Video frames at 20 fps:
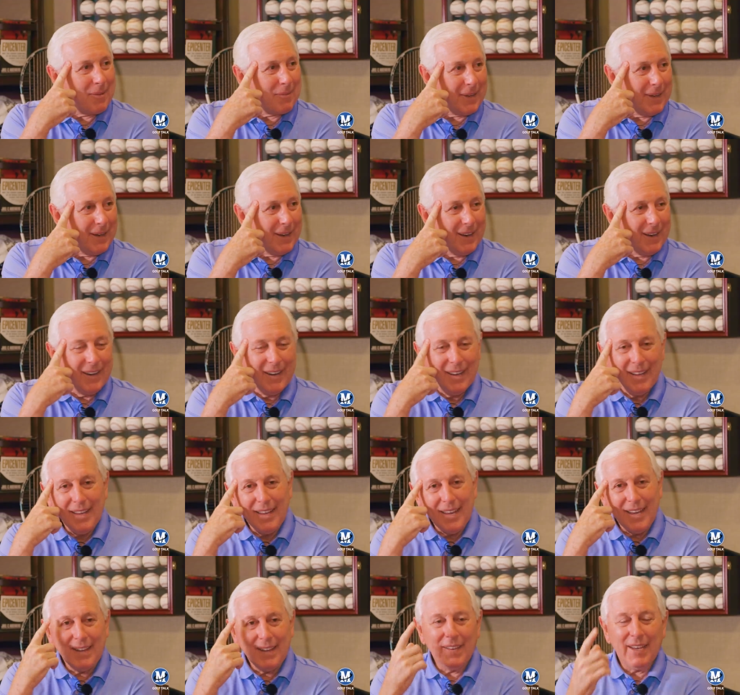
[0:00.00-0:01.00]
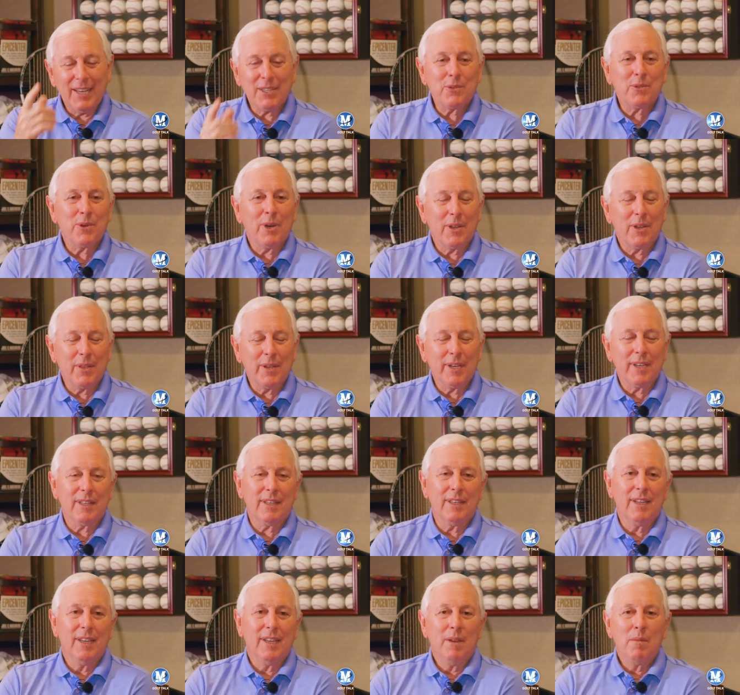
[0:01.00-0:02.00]
up here, and that's where I
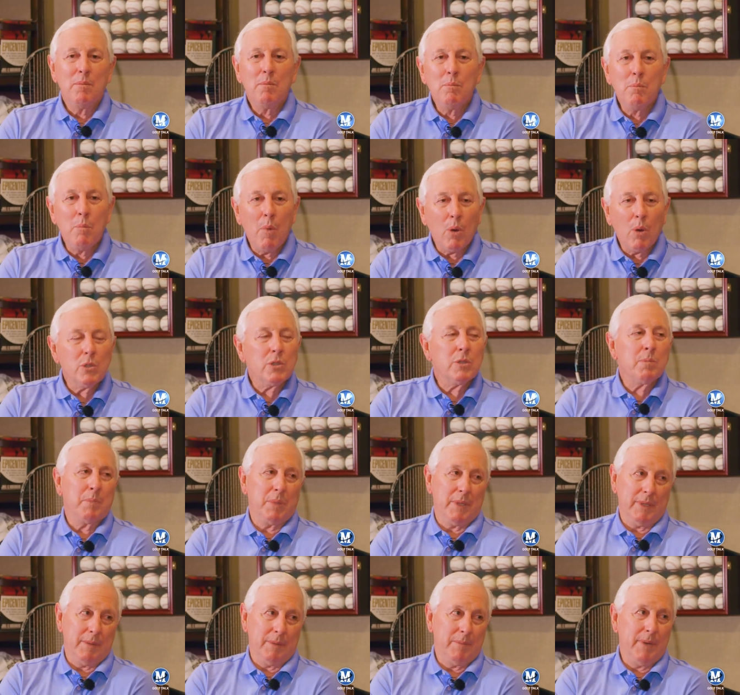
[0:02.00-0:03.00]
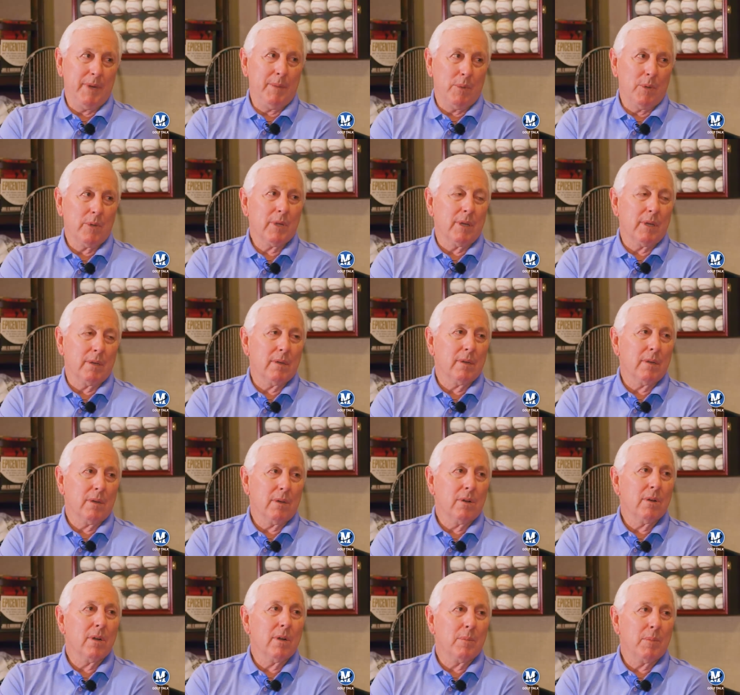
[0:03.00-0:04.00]
think most people can
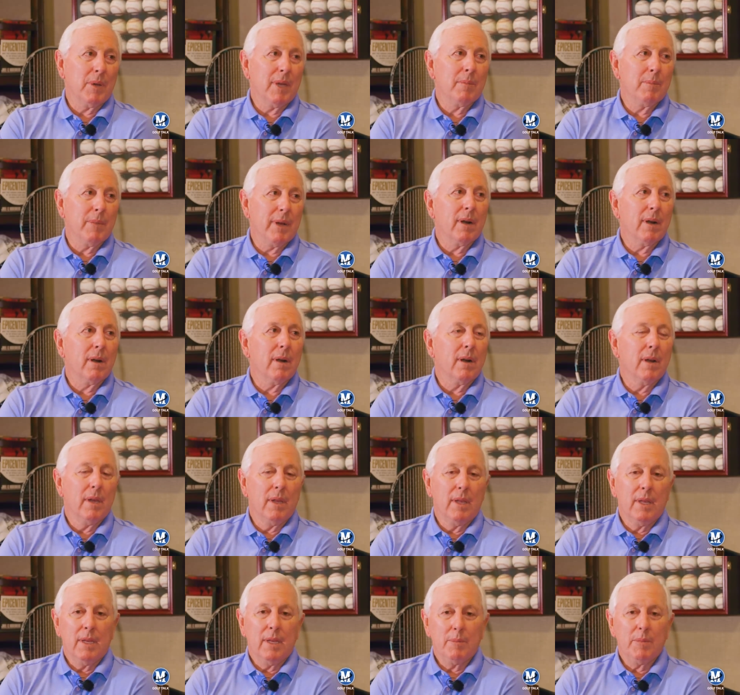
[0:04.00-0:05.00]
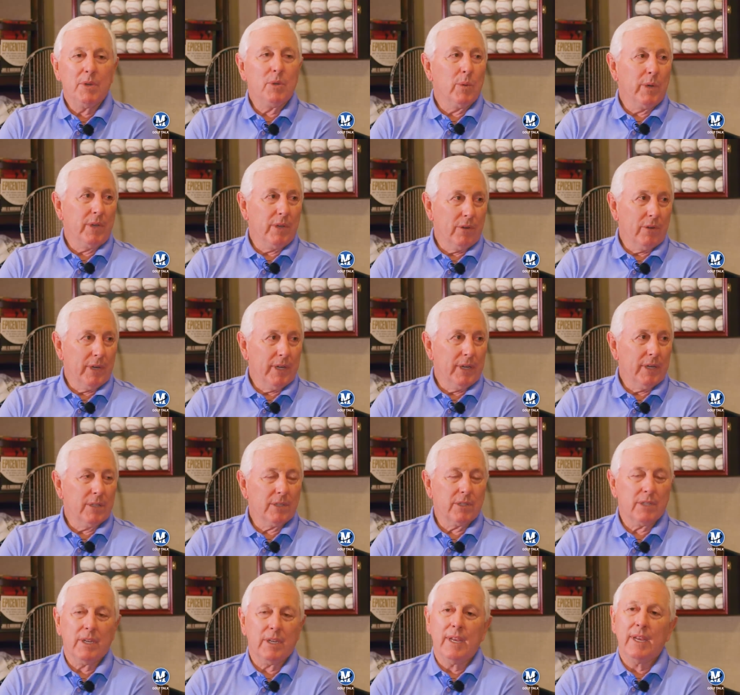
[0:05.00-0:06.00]
learn to play better between their
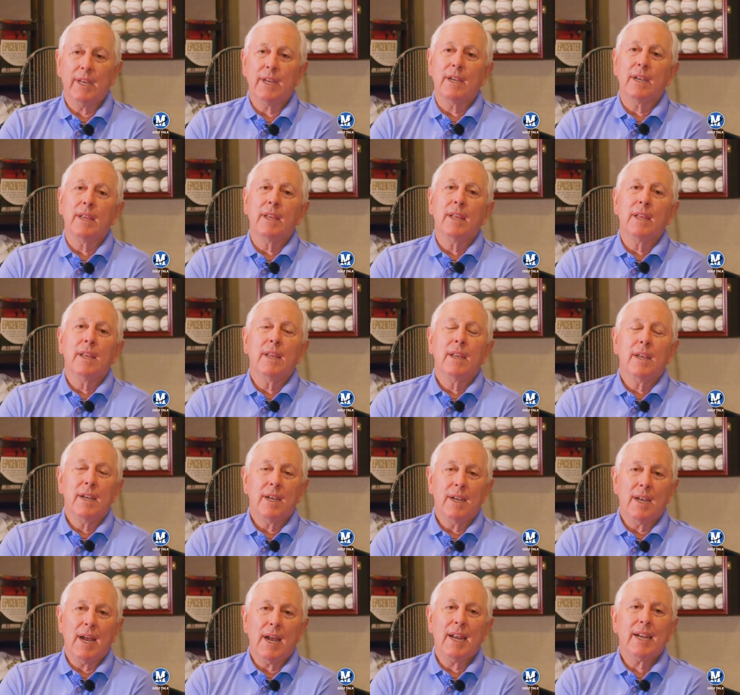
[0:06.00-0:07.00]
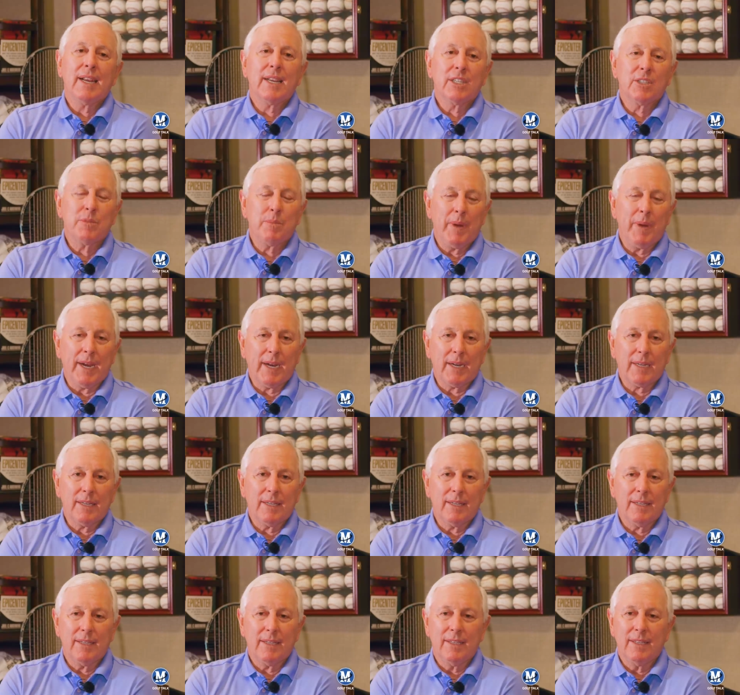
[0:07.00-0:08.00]
ears and not
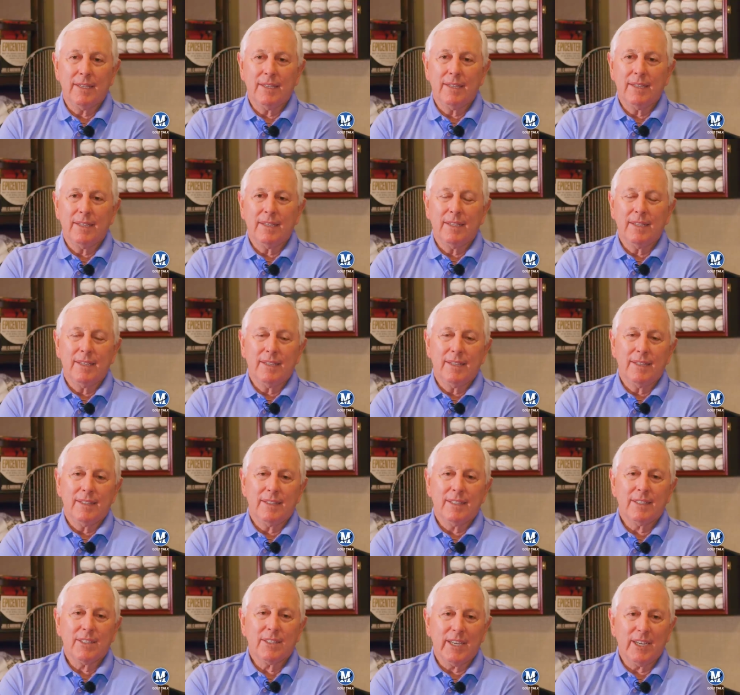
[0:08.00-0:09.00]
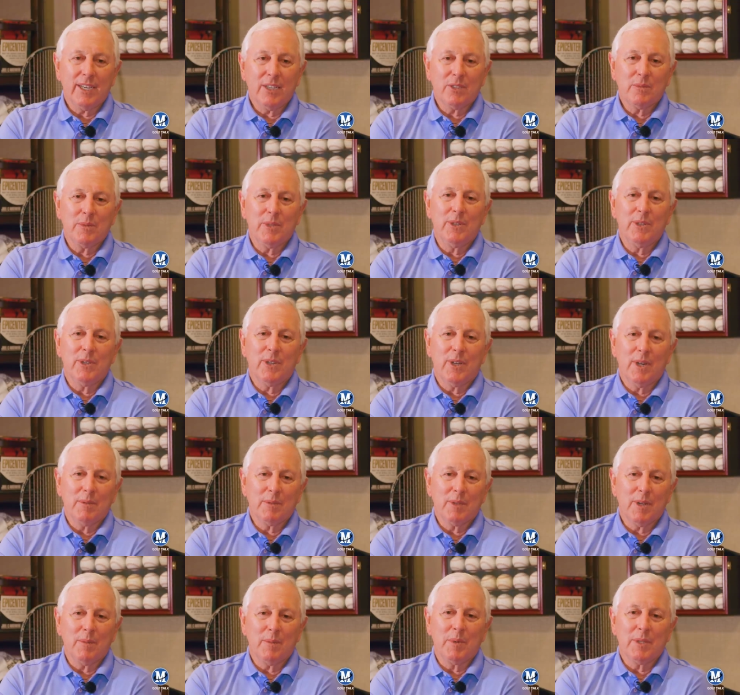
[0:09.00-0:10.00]
expect the salesman who
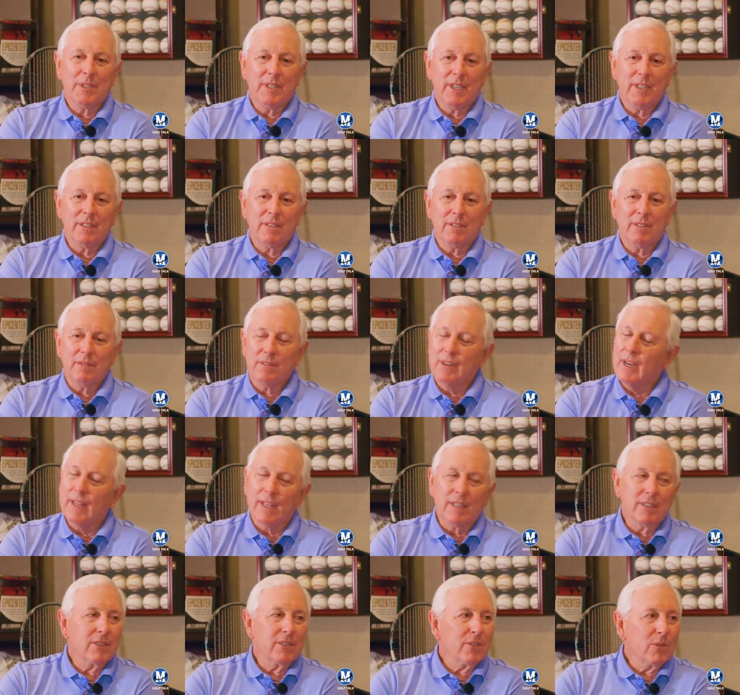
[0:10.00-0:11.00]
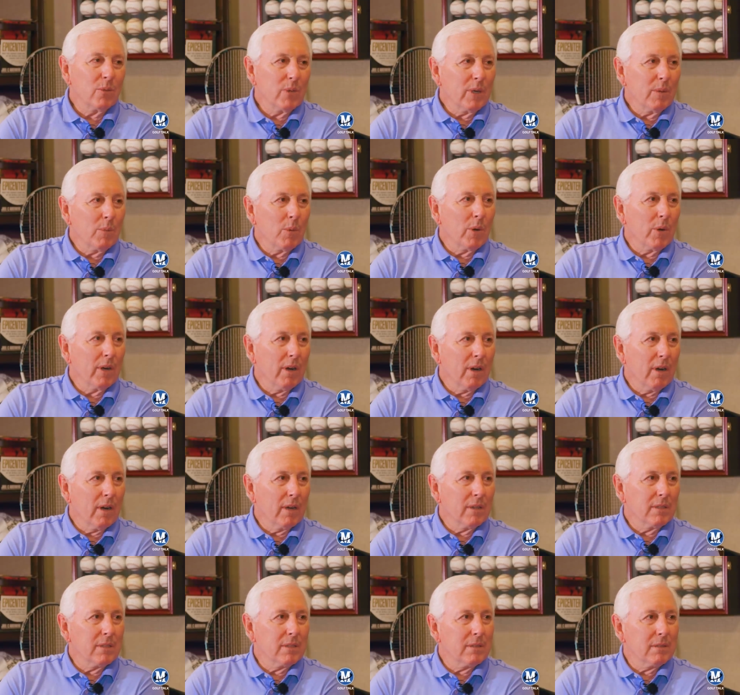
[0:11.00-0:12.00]
comes up and says, well, that's 20 more
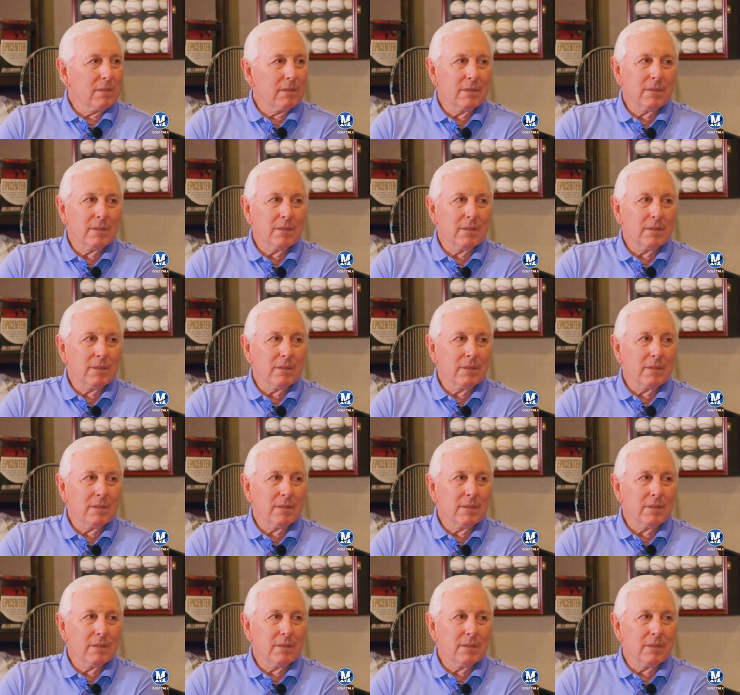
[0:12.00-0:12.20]
yards,"